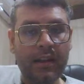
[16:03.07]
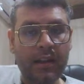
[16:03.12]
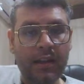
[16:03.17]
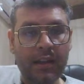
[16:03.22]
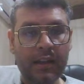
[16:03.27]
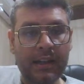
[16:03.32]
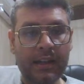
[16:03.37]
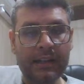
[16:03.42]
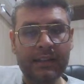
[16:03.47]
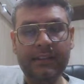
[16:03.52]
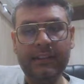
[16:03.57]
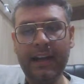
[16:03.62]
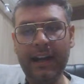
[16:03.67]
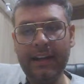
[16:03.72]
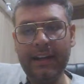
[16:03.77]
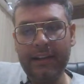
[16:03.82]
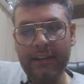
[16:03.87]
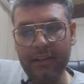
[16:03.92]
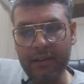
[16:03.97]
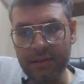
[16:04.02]
in
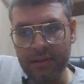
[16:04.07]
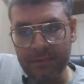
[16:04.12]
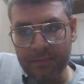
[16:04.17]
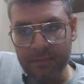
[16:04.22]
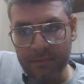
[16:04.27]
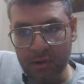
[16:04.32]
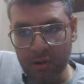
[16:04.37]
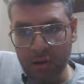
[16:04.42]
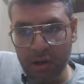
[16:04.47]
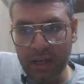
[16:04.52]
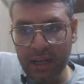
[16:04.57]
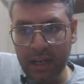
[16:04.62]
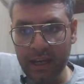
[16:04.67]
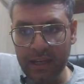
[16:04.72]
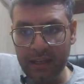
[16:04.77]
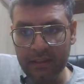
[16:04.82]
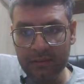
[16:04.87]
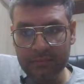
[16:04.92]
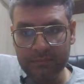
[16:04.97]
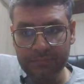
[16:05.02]
center.
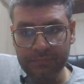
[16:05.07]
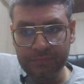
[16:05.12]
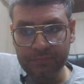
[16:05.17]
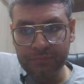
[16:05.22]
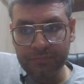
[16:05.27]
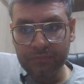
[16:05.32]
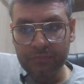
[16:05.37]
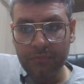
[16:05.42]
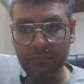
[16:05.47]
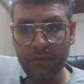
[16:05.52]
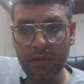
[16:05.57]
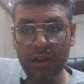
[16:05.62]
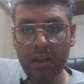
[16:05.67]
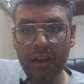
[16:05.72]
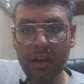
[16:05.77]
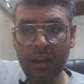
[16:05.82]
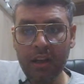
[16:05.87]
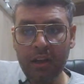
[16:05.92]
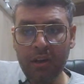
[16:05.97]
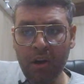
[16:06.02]
Okay.
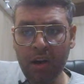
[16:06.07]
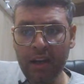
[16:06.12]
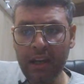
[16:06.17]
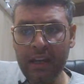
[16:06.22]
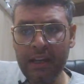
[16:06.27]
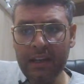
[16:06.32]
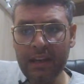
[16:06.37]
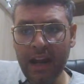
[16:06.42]
Okay. Now